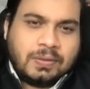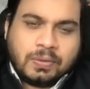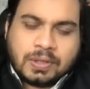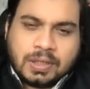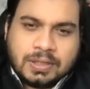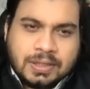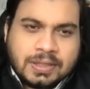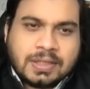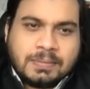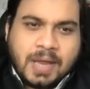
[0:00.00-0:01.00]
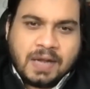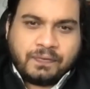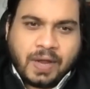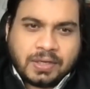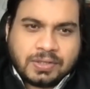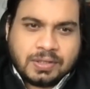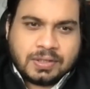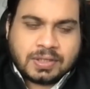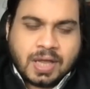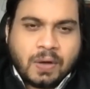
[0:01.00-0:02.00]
local Indian manufacturers,